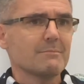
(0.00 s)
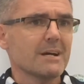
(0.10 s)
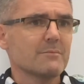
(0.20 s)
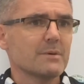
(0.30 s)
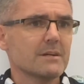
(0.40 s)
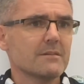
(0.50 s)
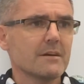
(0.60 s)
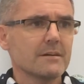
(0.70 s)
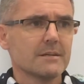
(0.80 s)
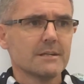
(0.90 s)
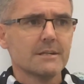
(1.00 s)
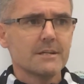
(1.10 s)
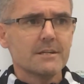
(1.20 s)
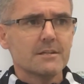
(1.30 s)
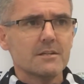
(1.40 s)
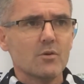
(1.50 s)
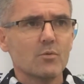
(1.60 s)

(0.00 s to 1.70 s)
It might be that, you know,